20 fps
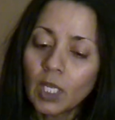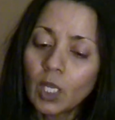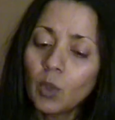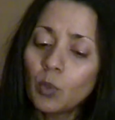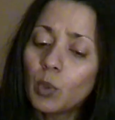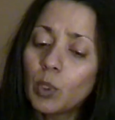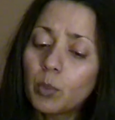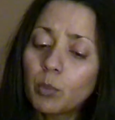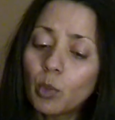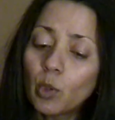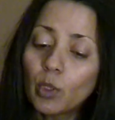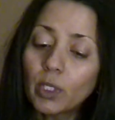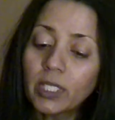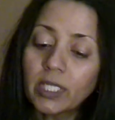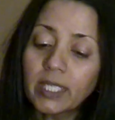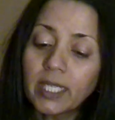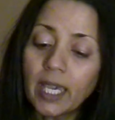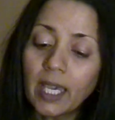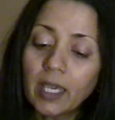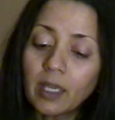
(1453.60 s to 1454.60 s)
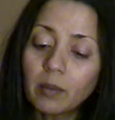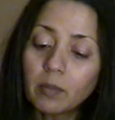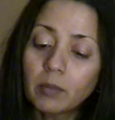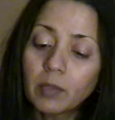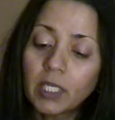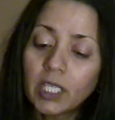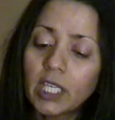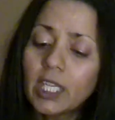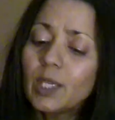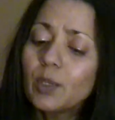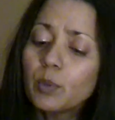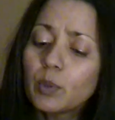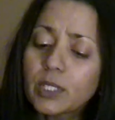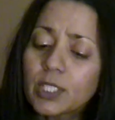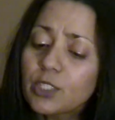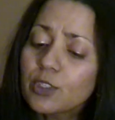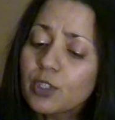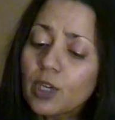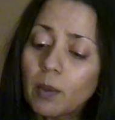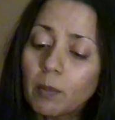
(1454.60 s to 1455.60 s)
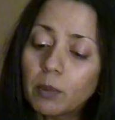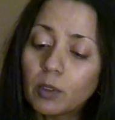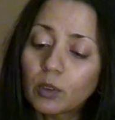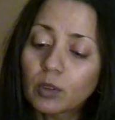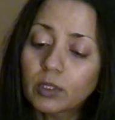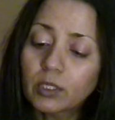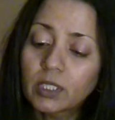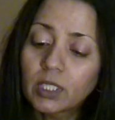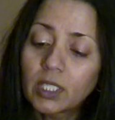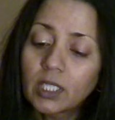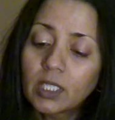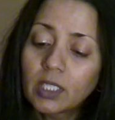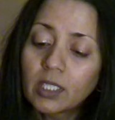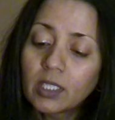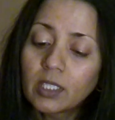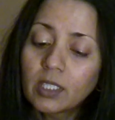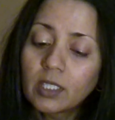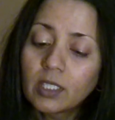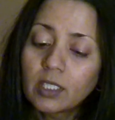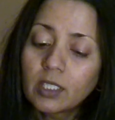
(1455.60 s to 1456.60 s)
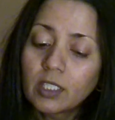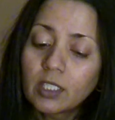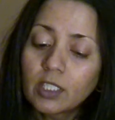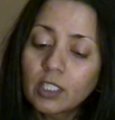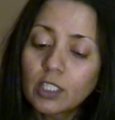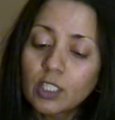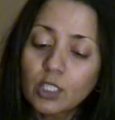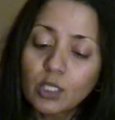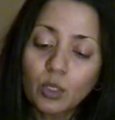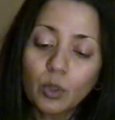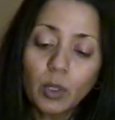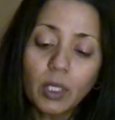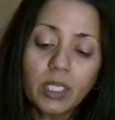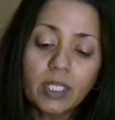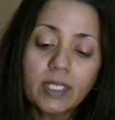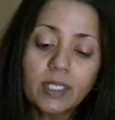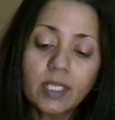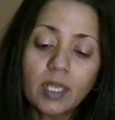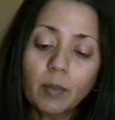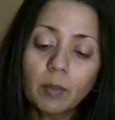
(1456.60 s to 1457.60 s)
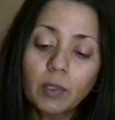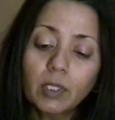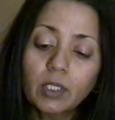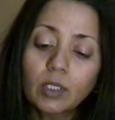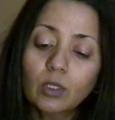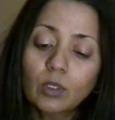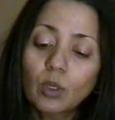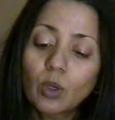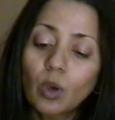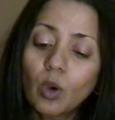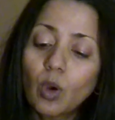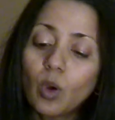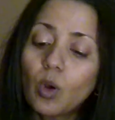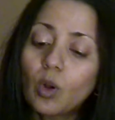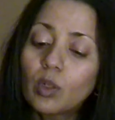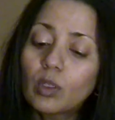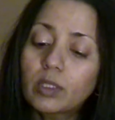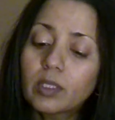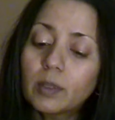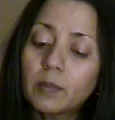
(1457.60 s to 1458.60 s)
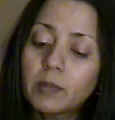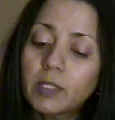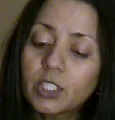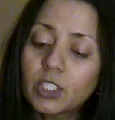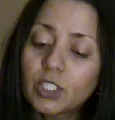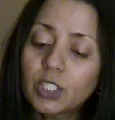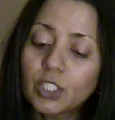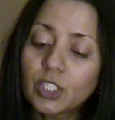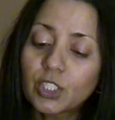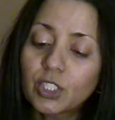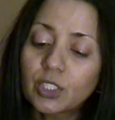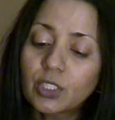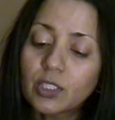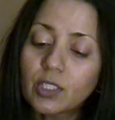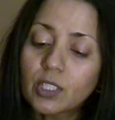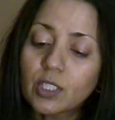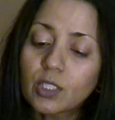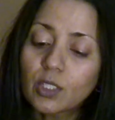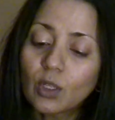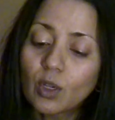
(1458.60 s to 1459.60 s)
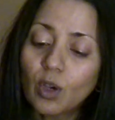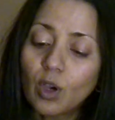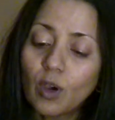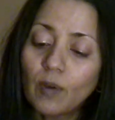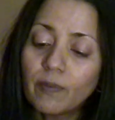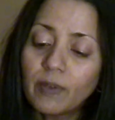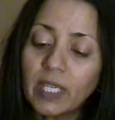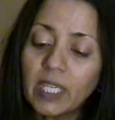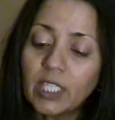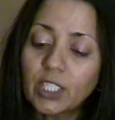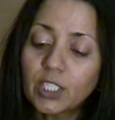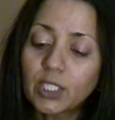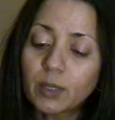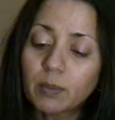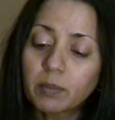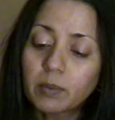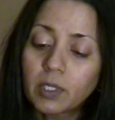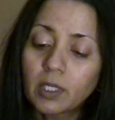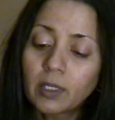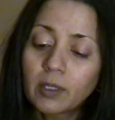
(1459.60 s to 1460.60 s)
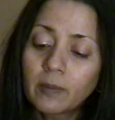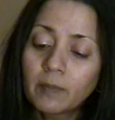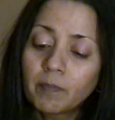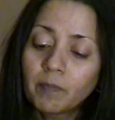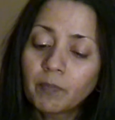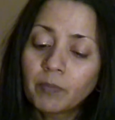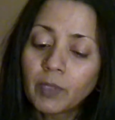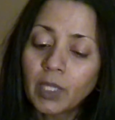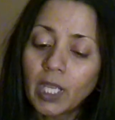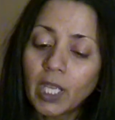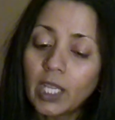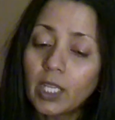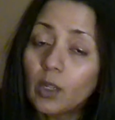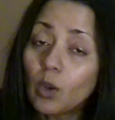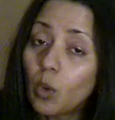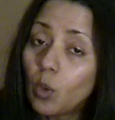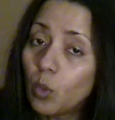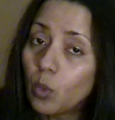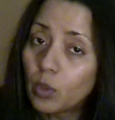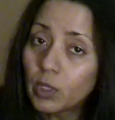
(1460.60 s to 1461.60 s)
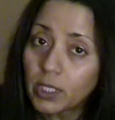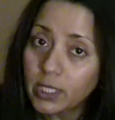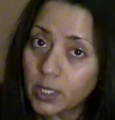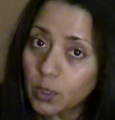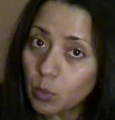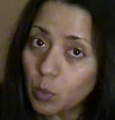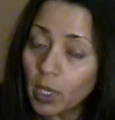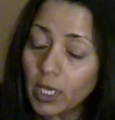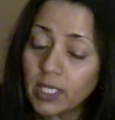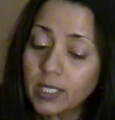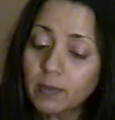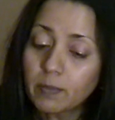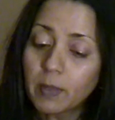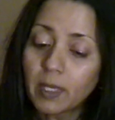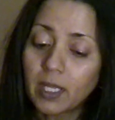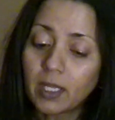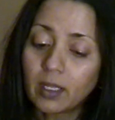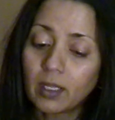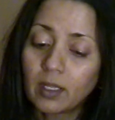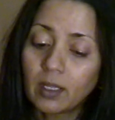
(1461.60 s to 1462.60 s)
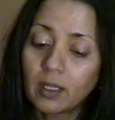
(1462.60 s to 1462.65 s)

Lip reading: When morning came, he was troubled. So he summoned all the magicians of Egypt and all its wise men.